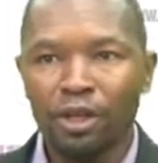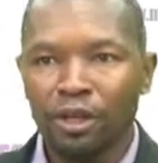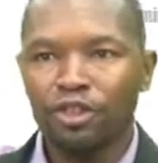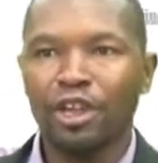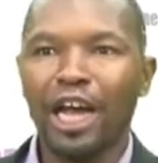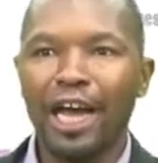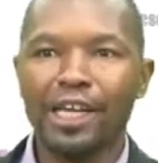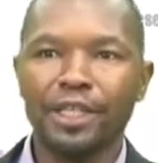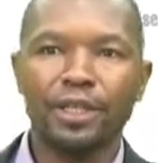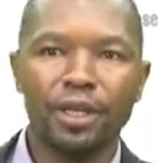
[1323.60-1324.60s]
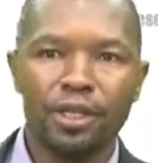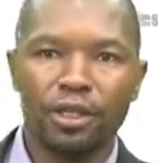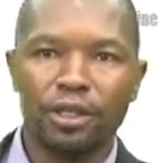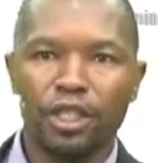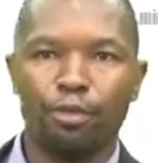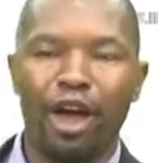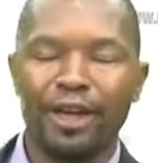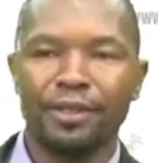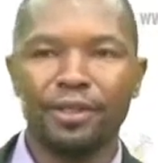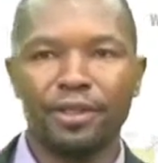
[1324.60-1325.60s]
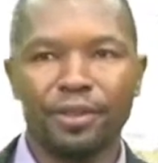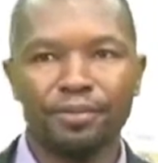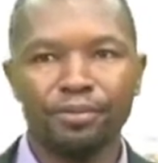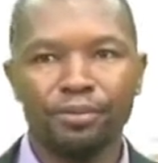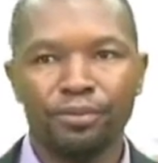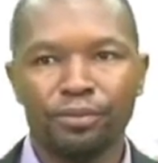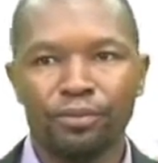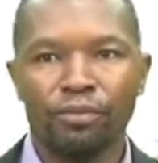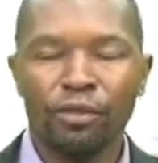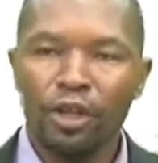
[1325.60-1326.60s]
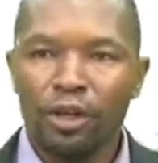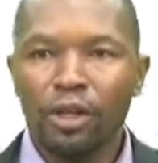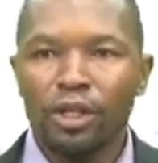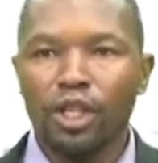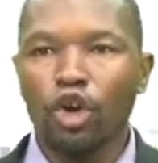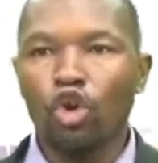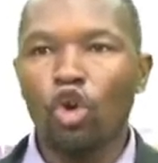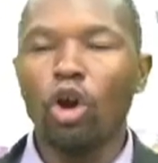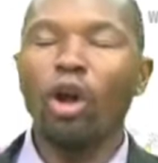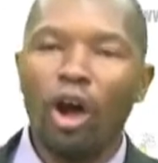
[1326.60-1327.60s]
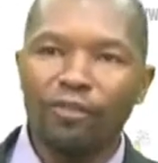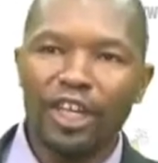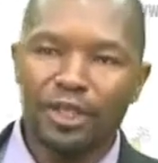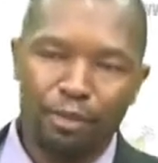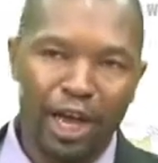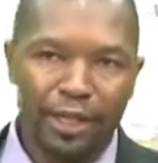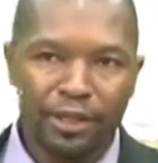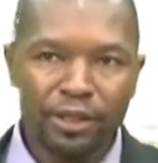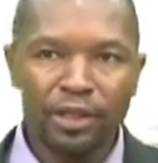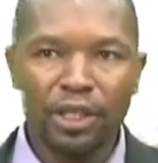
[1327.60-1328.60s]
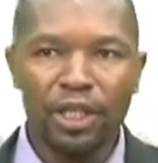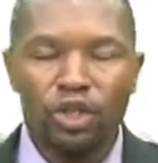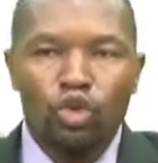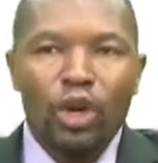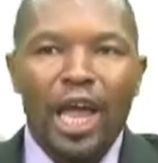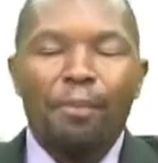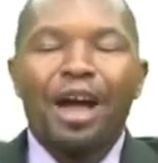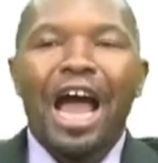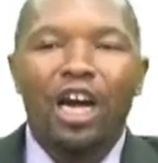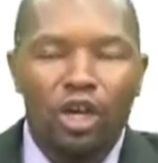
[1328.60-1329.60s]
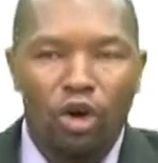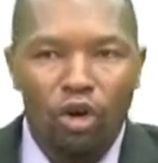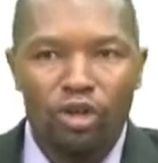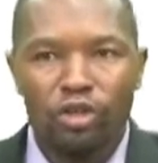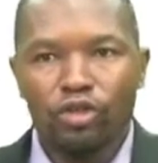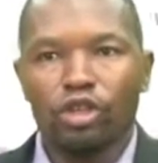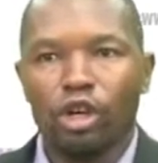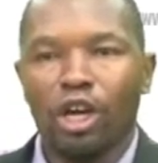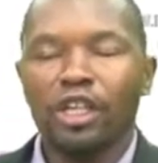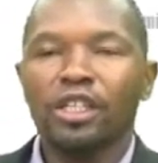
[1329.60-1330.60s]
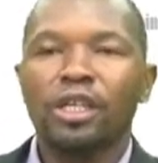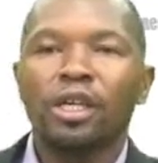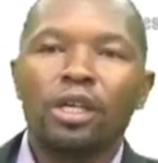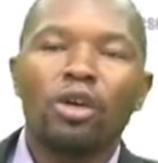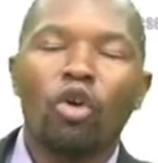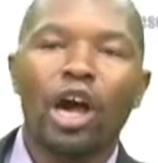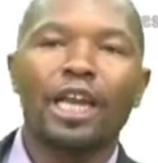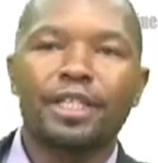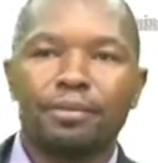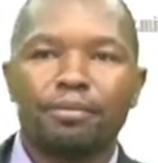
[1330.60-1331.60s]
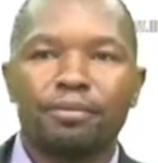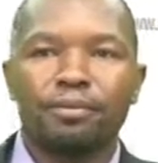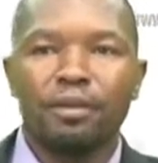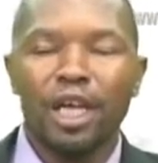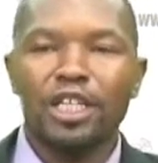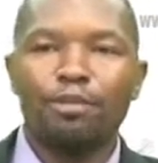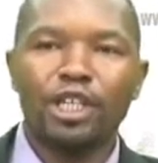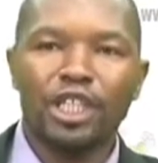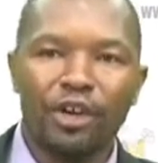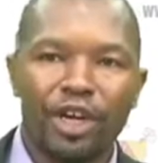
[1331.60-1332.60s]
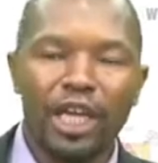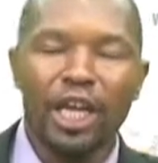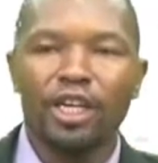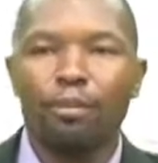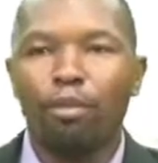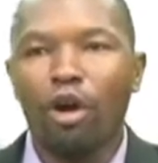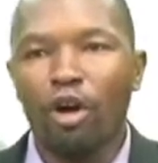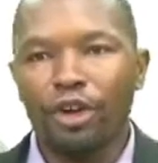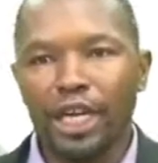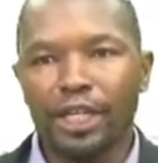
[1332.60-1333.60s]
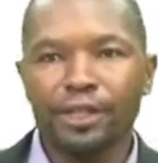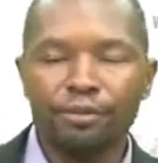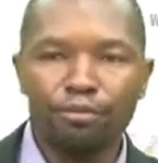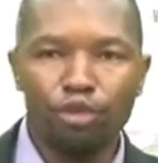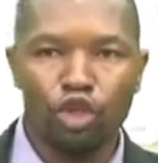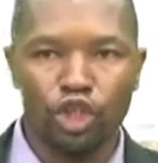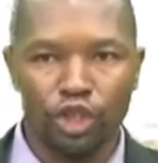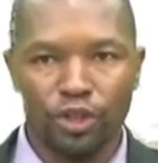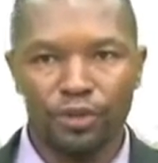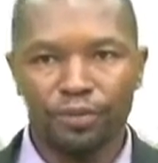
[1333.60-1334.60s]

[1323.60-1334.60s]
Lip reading: size spines. The role of the spines is to help anchor the organism, especially in the boring position.